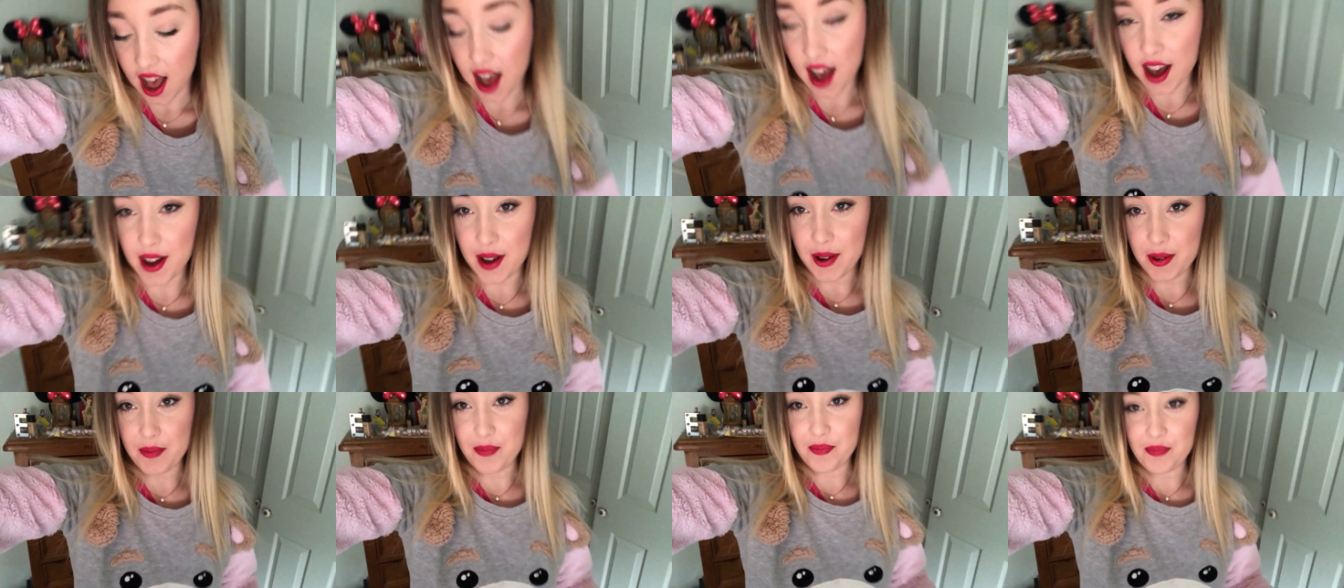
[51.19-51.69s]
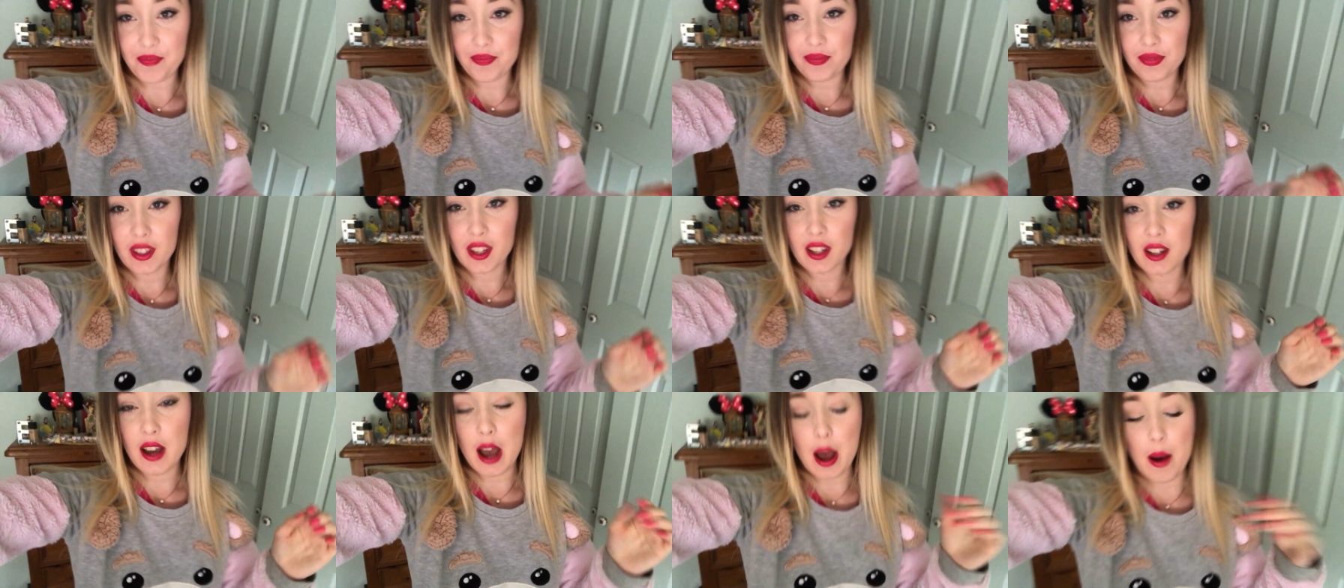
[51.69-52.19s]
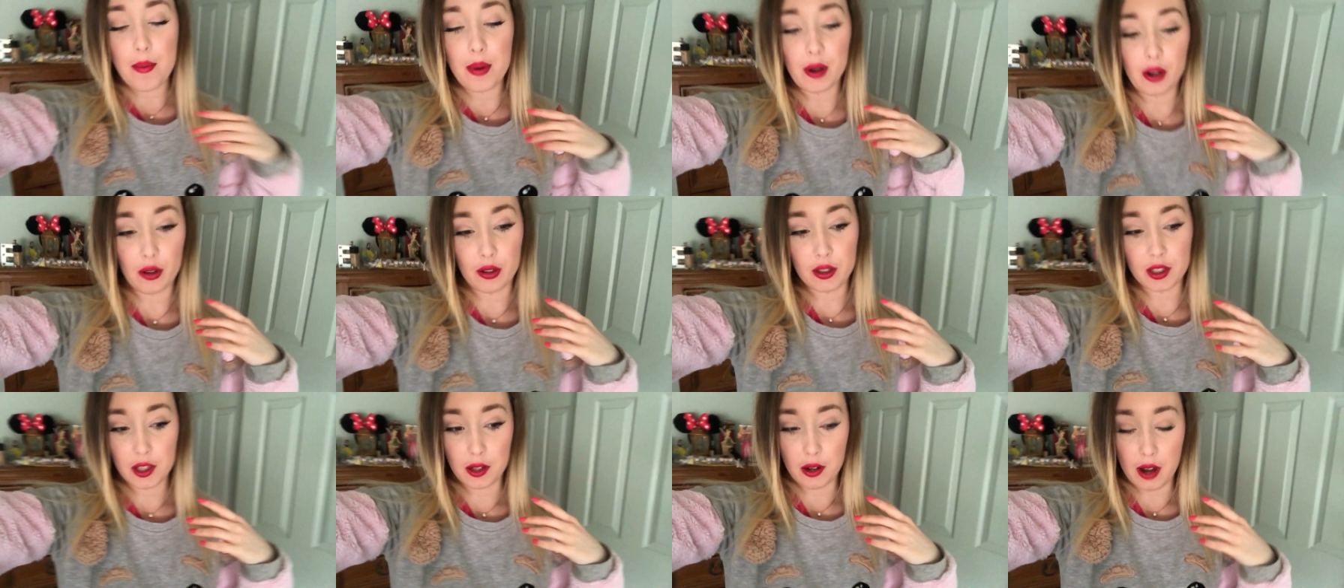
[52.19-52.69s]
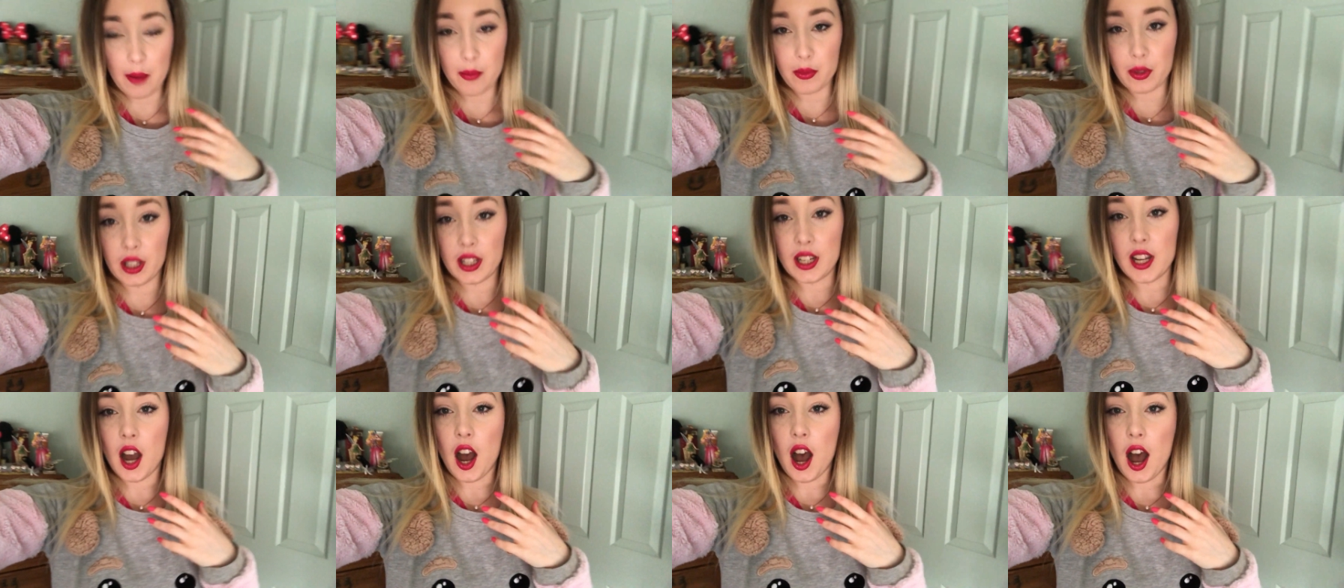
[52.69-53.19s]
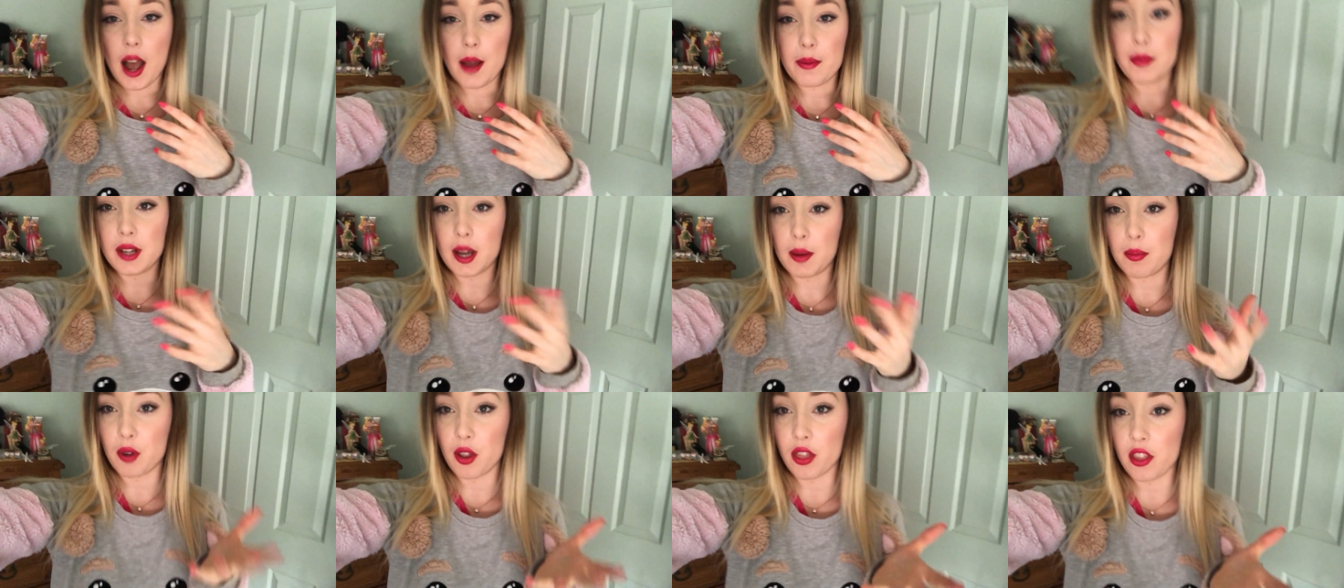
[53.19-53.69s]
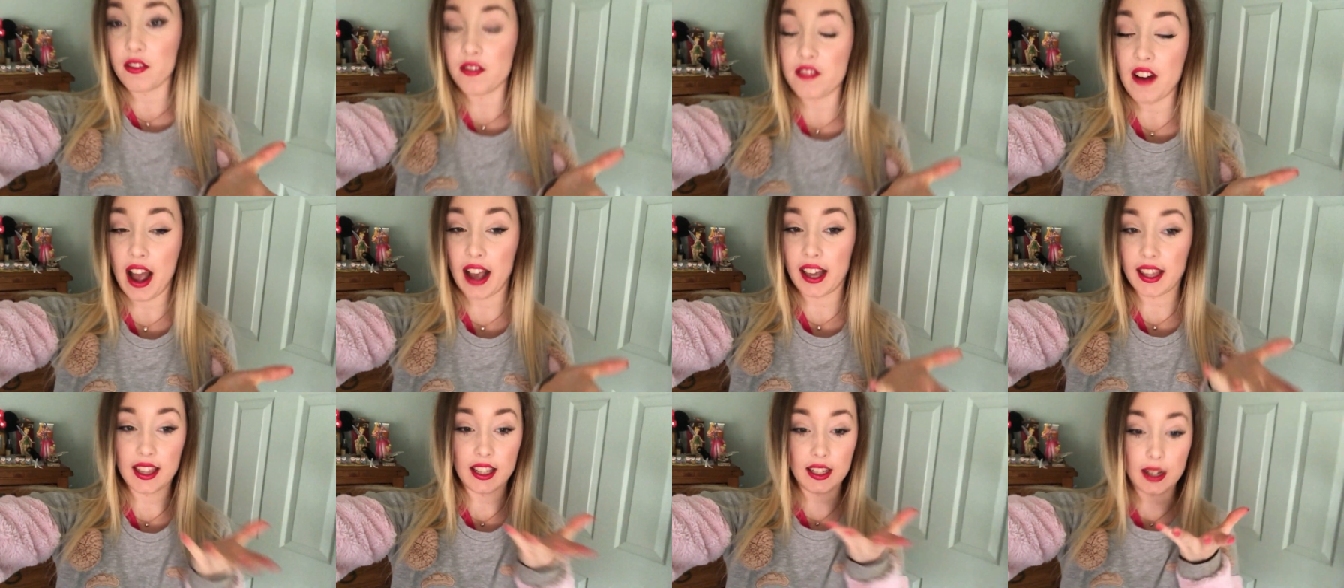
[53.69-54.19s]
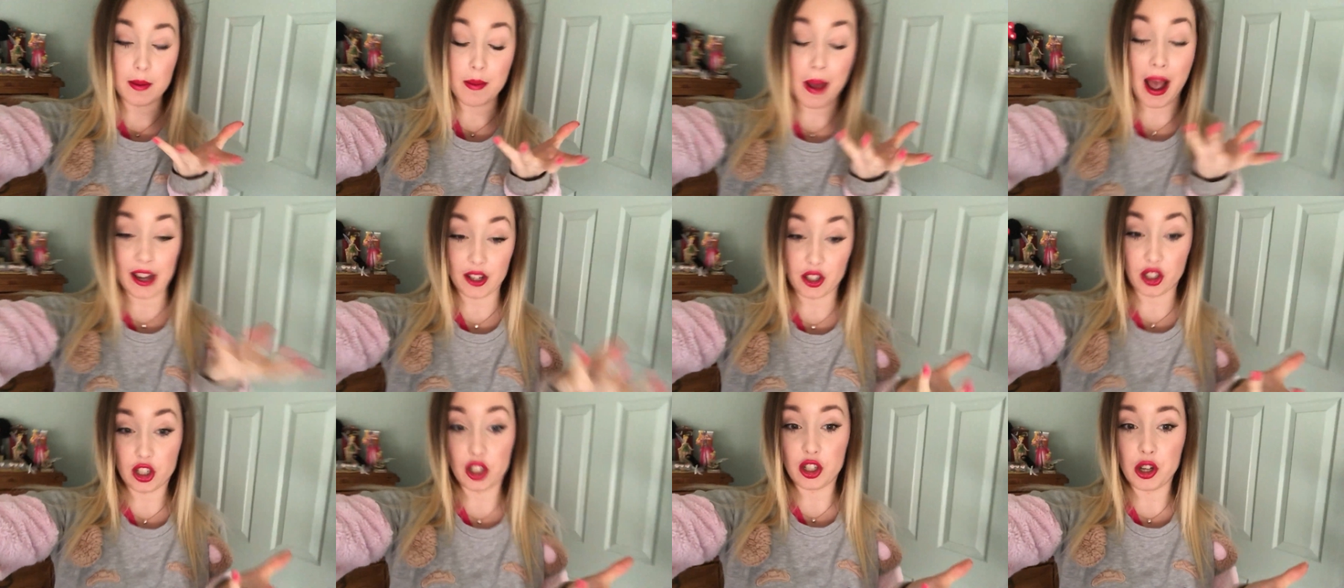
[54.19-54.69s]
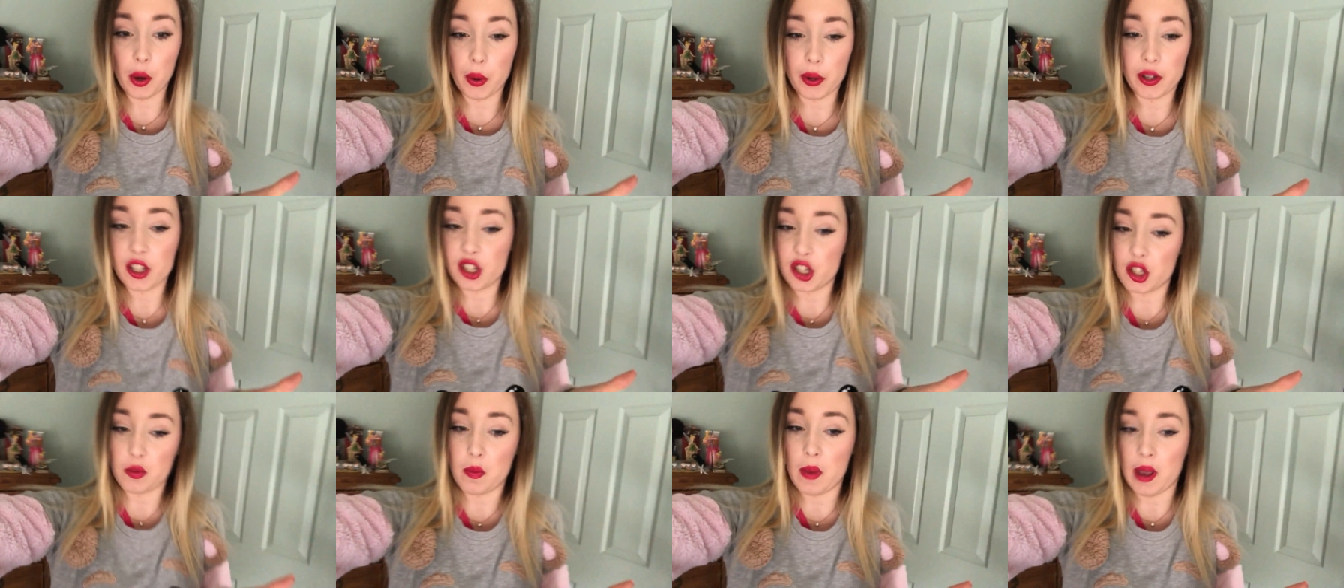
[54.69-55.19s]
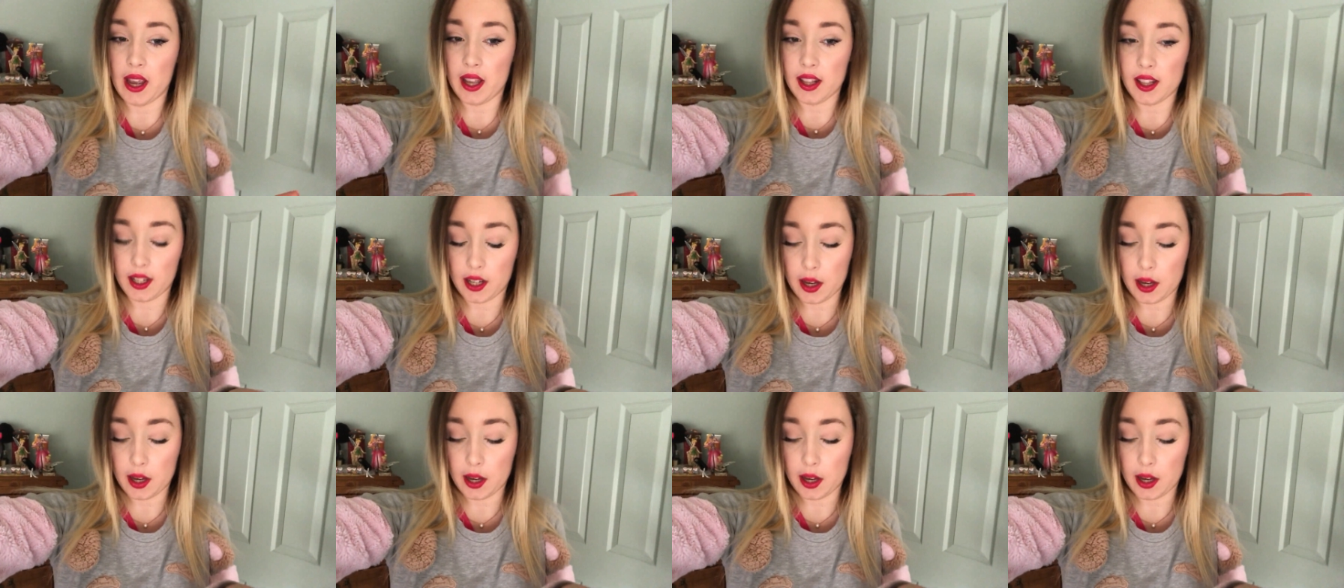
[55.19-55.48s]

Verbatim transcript: but also I'm really hyped up on the fact that I'm actually going to Japan.